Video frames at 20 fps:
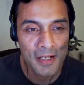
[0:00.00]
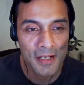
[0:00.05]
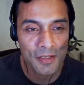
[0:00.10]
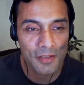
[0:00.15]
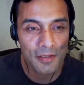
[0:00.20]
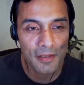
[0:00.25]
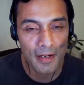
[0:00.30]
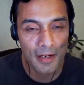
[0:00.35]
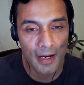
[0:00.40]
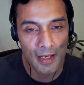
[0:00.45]

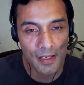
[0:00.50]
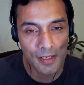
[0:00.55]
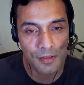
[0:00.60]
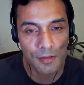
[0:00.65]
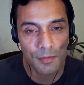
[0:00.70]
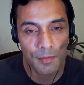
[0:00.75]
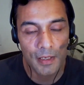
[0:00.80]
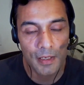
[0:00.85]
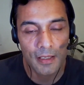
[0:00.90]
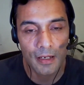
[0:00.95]
So there has
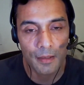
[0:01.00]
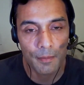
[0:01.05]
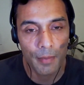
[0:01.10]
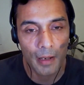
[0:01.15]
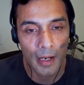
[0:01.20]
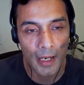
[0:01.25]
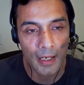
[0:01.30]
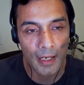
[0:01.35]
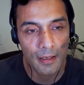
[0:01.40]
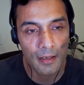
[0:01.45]
to be that
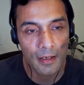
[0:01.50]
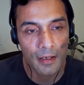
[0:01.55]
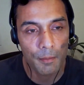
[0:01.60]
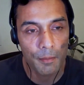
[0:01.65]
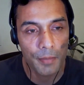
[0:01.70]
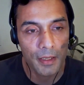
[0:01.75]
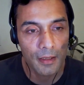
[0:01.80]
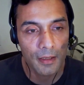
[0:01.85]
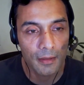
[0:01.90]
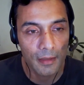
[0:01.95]
buy-in at a
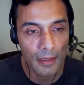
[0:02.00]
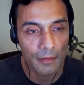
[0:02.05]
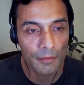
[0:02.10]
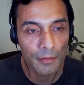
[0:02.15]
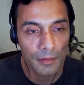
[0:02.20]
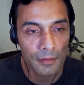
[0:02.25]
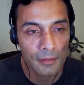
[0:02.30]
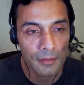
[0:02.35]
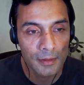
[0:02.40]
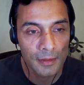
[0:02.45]
bigger
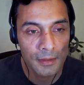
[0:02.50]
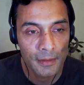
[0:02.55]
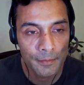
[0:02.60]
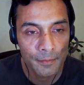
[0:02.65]
level.